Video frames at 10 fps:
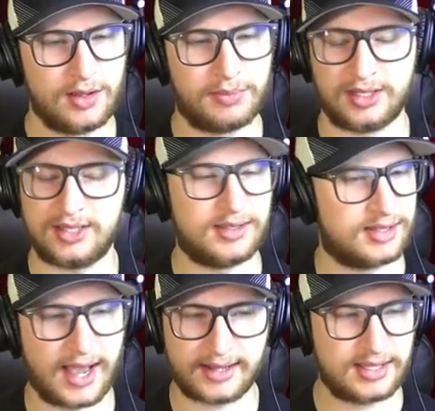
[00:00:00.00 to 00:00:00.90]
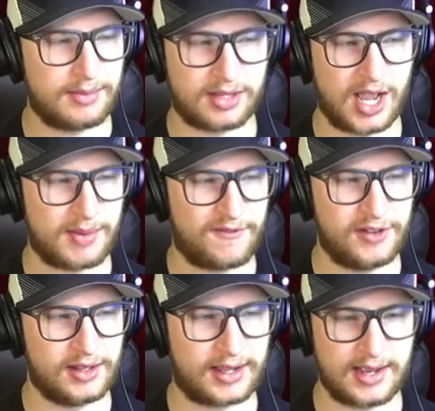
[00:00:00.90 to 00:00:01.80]
but at the exact same time, I
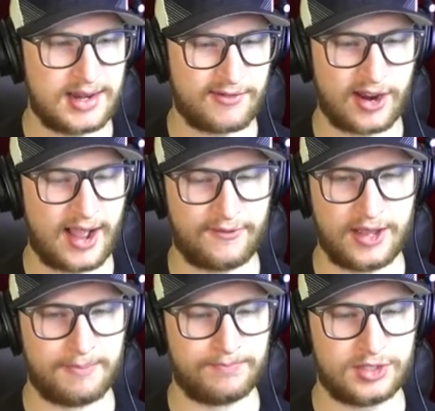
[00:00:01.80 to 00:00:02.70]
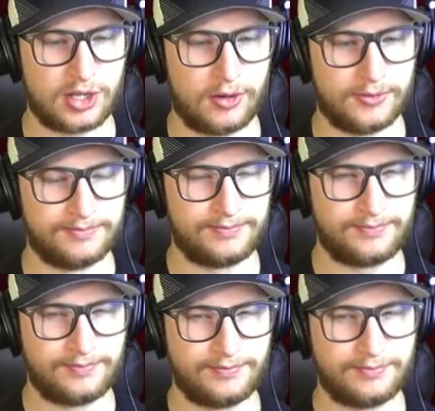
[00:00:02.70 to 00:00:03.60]
feel like I never have them. So,
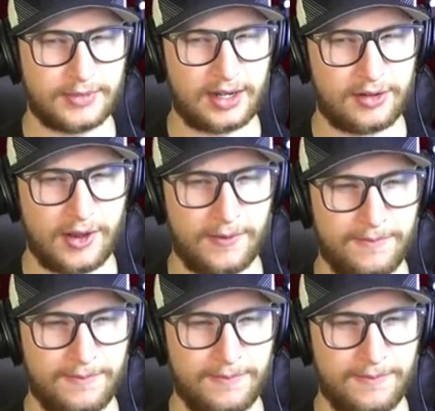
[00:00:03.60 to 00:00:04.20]
I don't know.